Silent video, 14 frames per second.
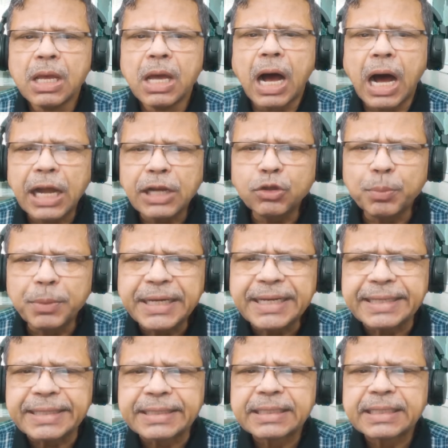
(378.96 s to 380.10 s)
Are you
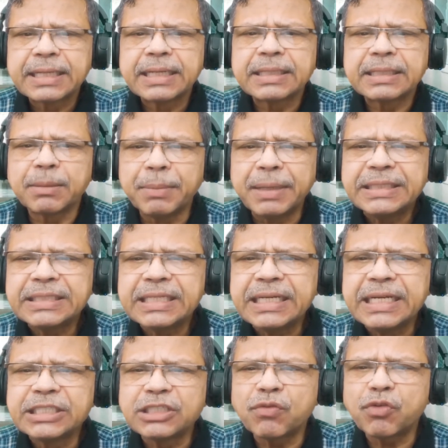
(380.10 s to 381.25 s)
meeting the major
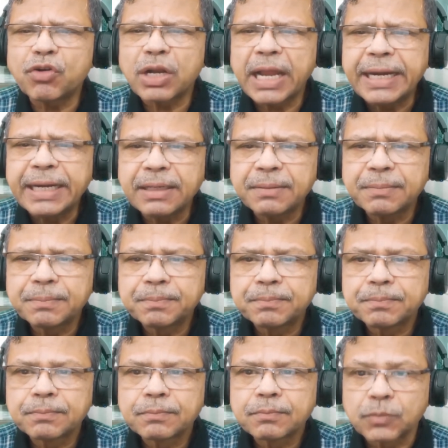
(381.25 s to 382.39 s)
needs of your client?
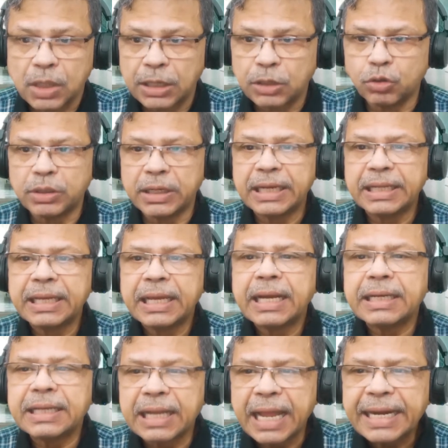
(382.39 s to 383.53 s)
Are you
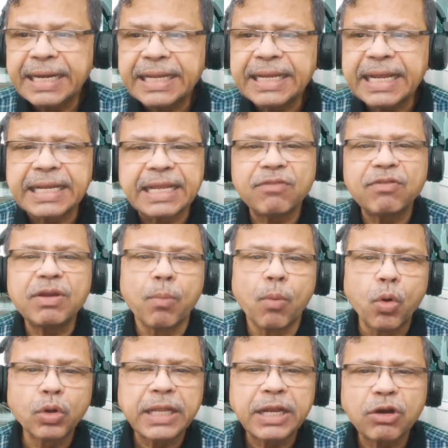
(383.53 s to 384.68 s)
delighting and giving
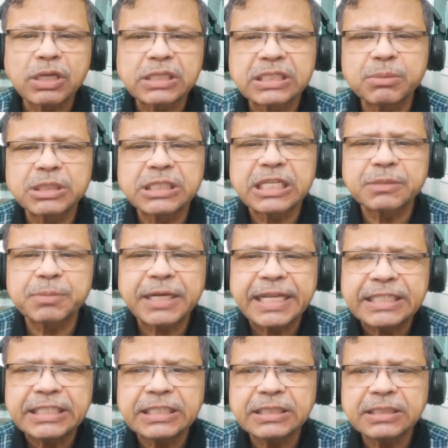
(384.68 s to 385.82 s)
more than your customers'
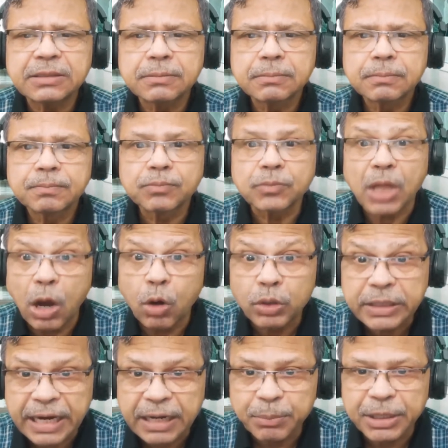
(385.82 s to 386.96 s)
expectations? How it
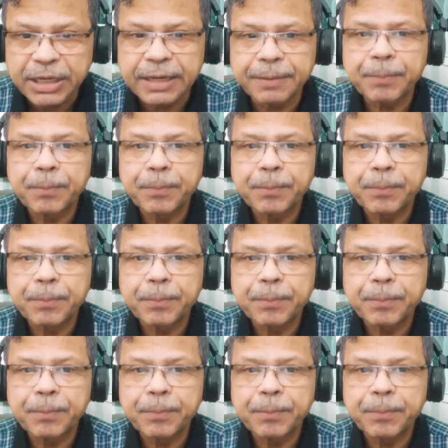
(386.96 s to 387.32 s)
can be done?